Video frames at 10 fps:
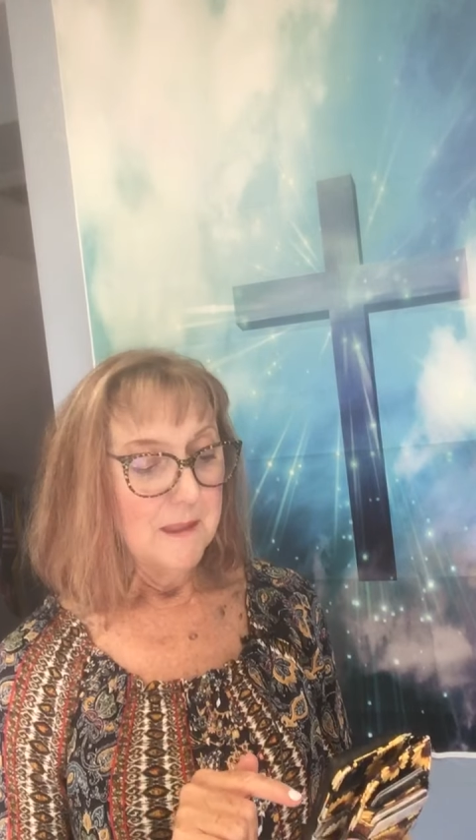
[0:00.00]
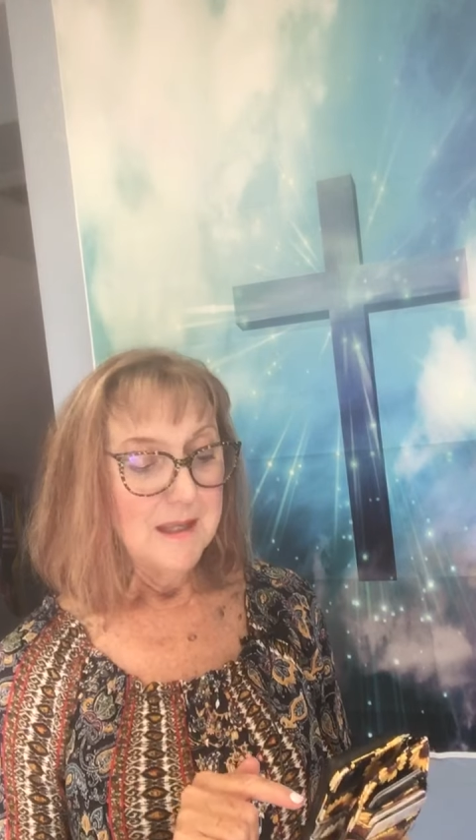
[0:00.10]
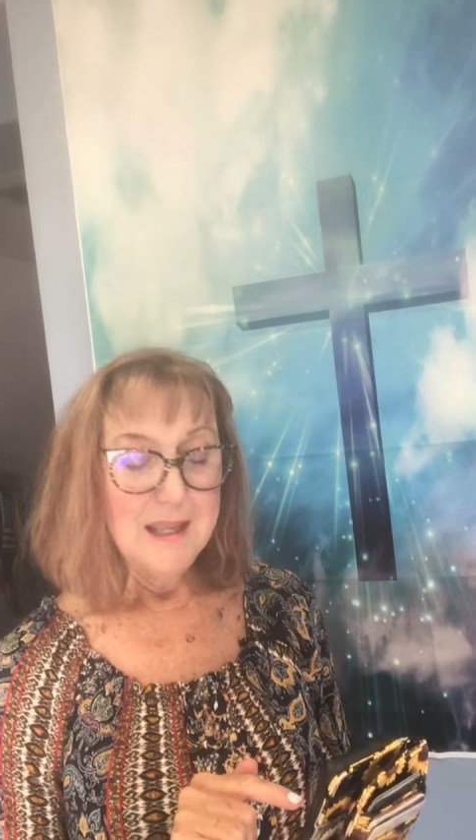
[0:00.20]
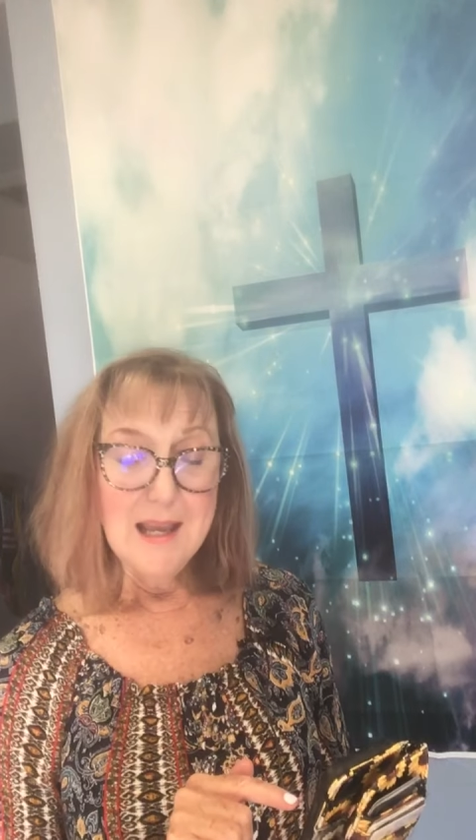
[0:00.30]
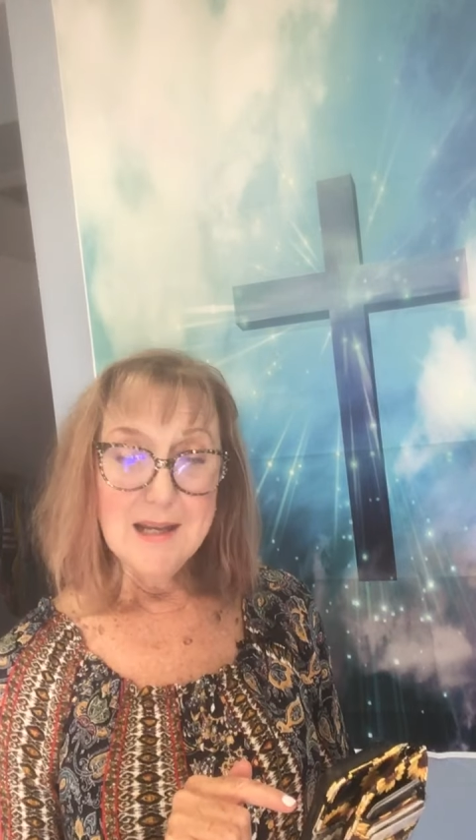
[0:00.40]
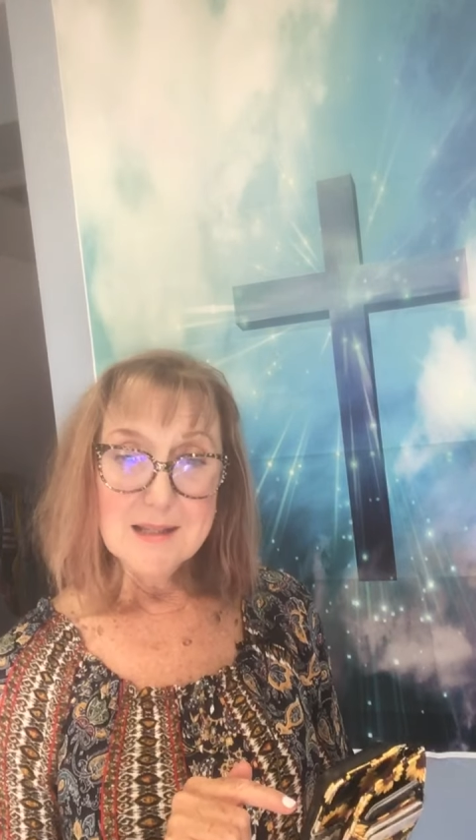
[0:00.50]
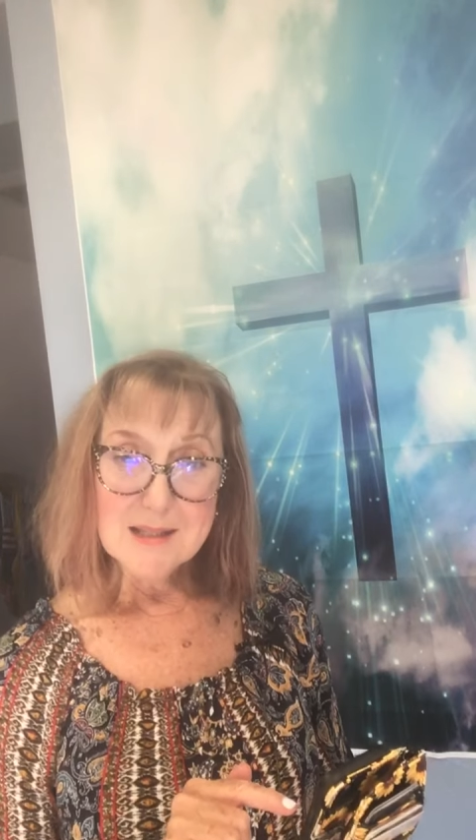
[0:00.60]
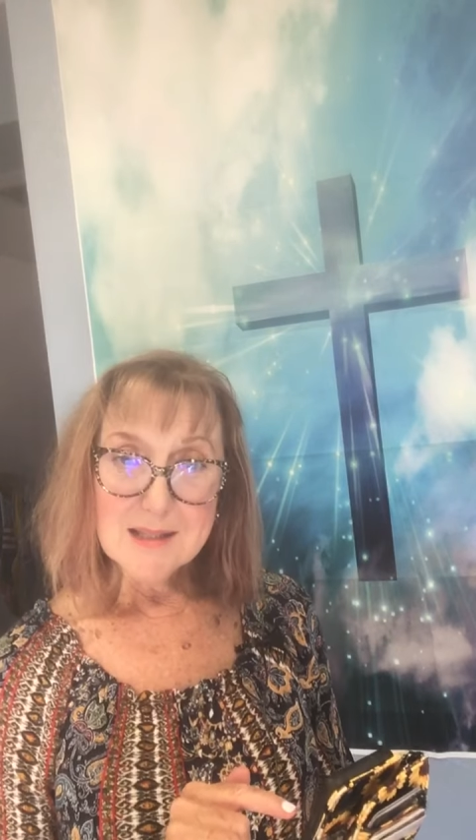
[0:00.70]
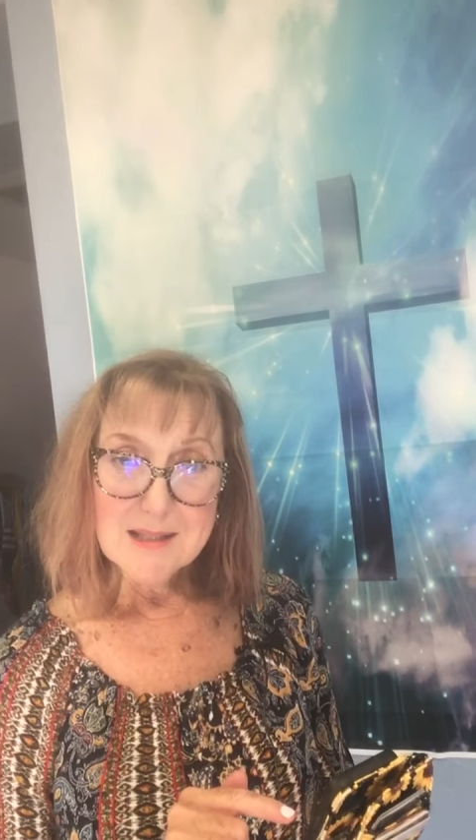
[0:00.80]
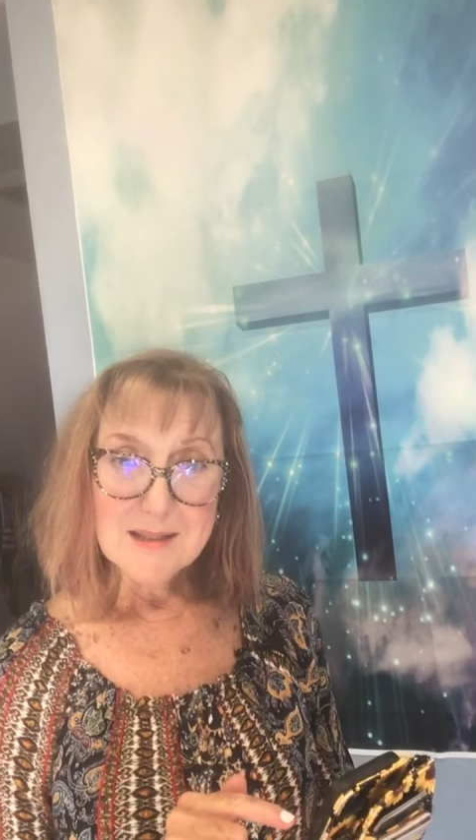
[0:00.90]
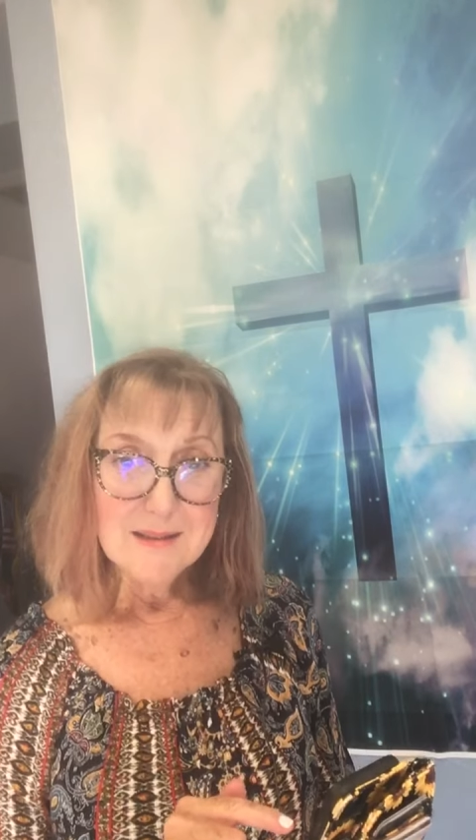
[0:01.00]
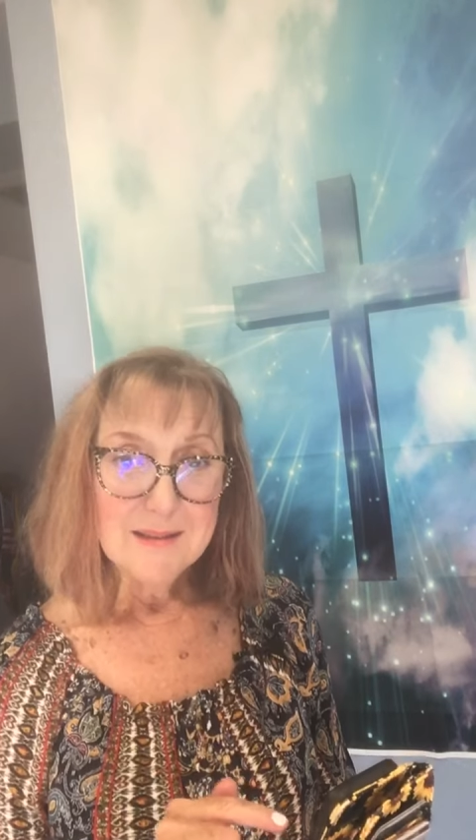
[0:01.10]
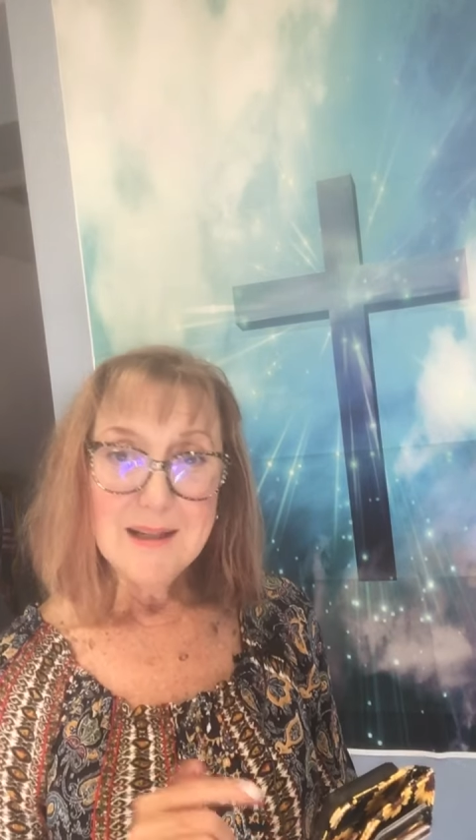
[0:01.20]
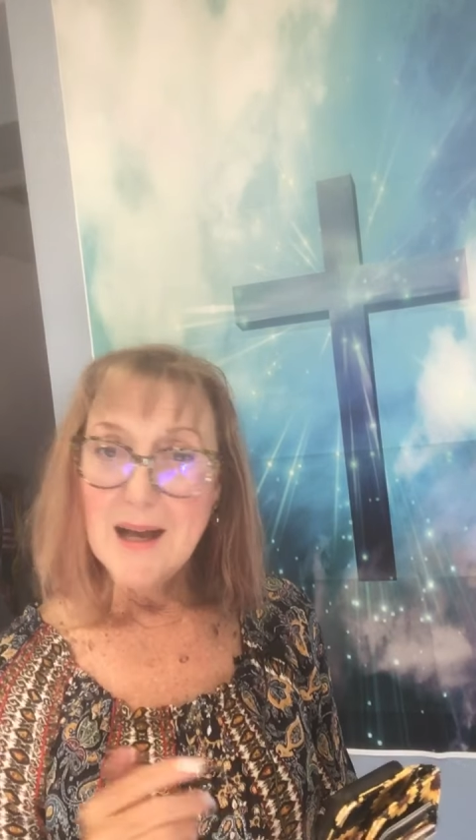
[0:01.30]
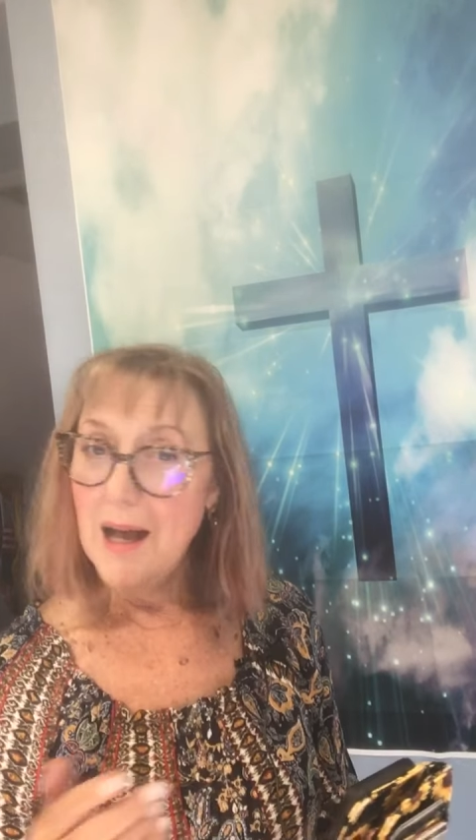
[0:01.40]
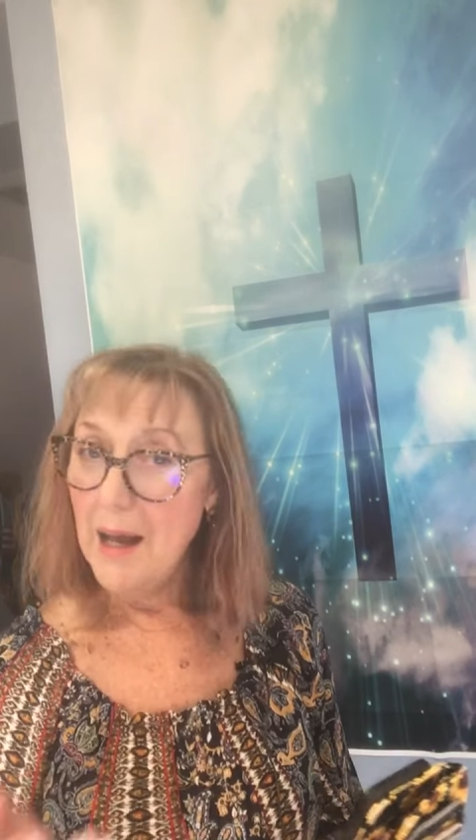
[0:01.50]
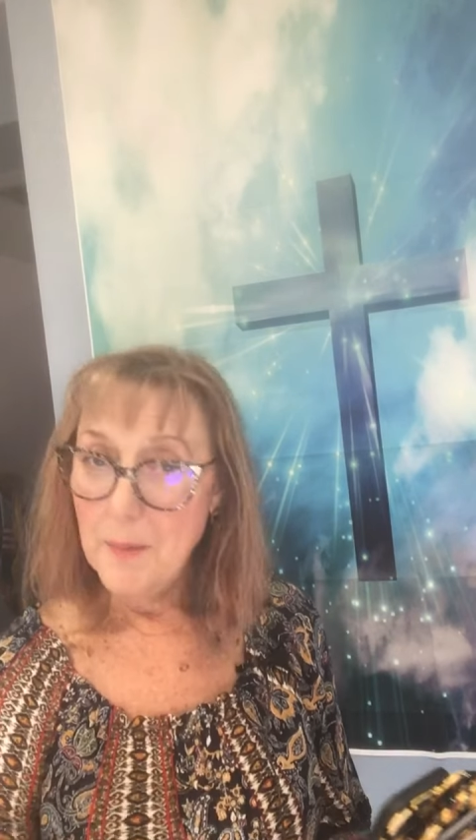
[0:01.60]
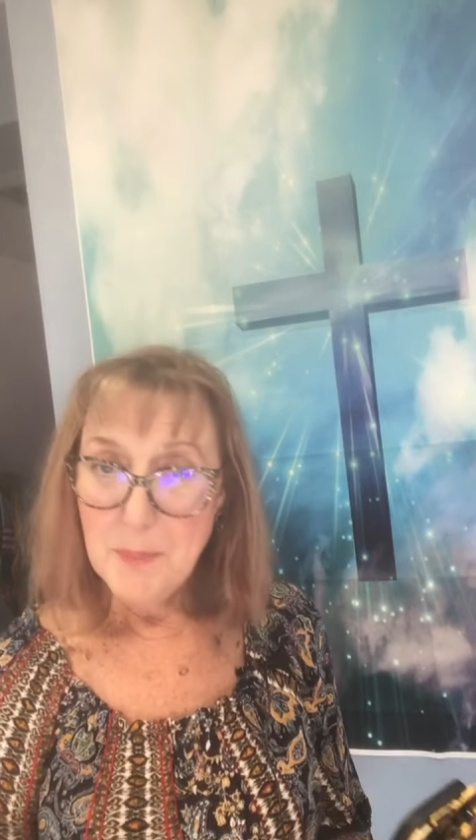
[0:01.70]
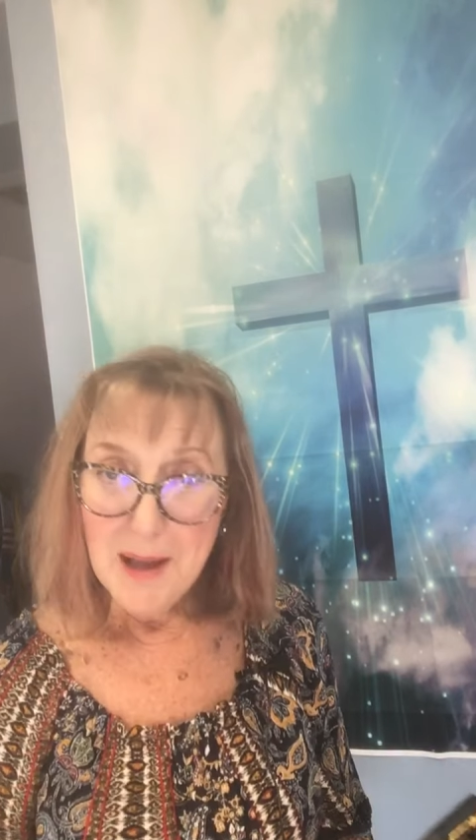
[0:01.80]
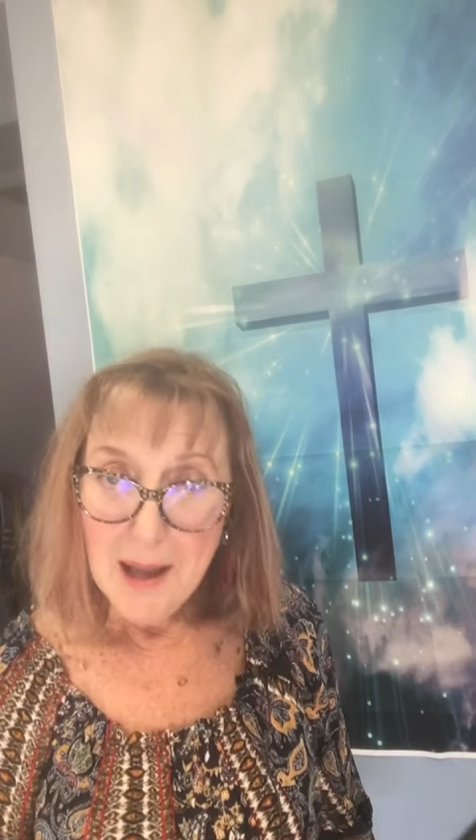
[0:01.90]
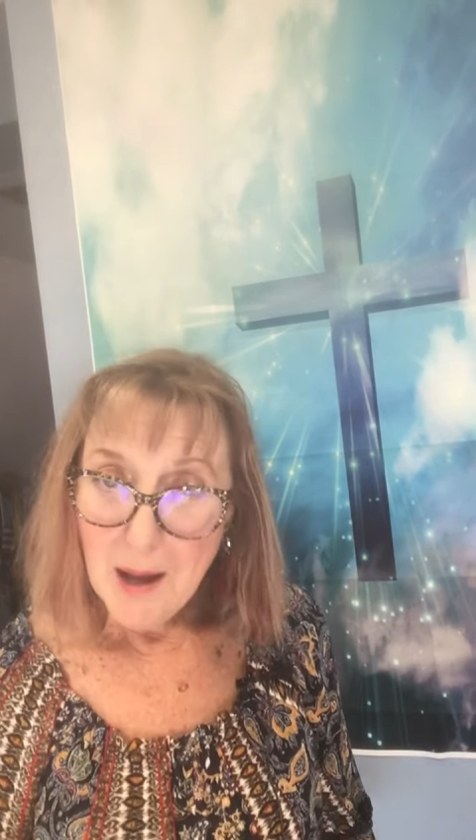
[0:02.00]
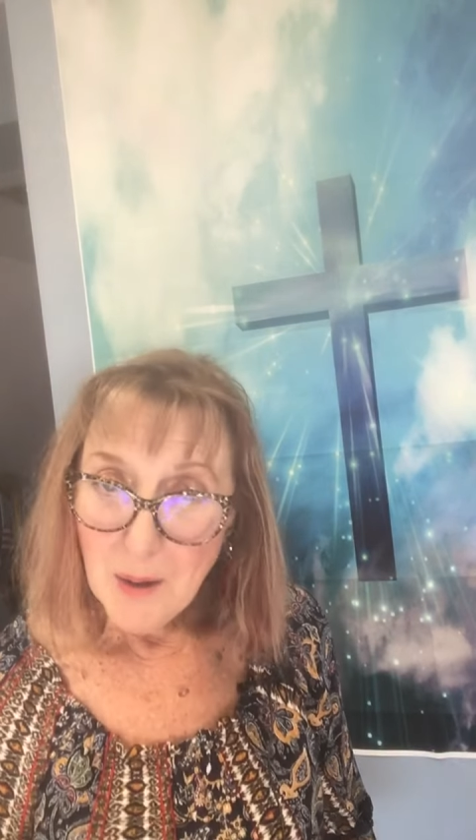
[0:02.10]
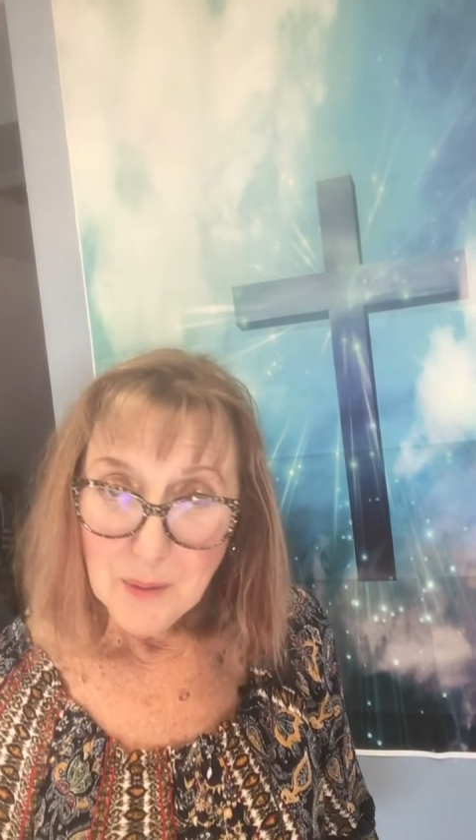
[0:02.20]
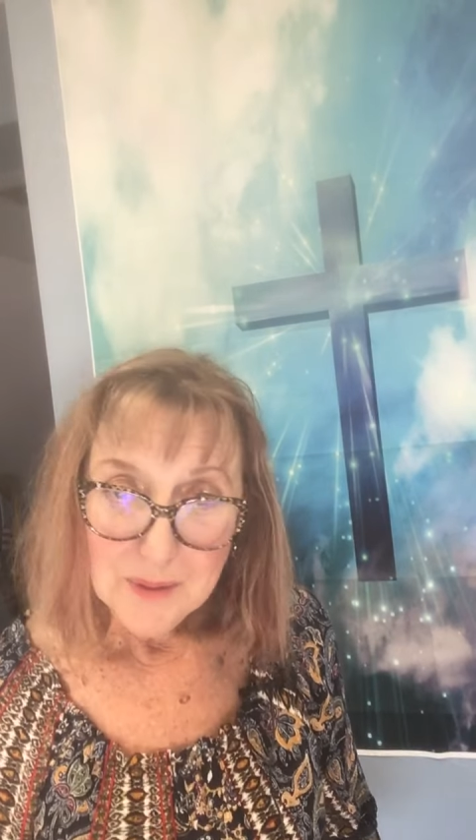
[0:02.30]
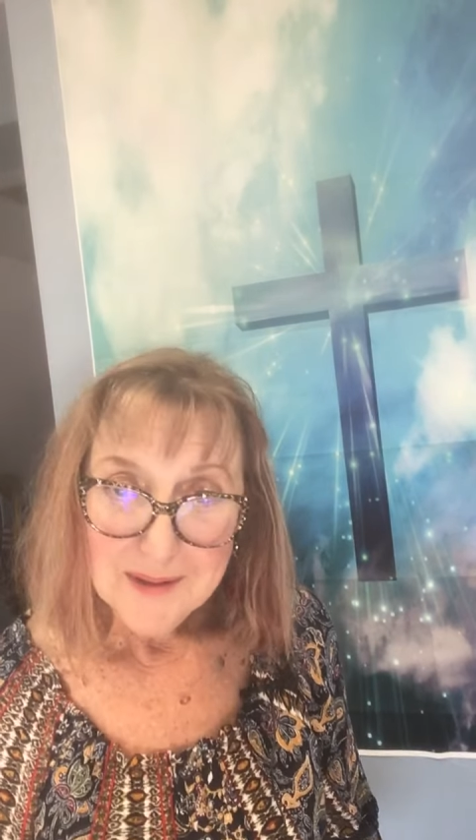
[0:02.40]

Yes, I bow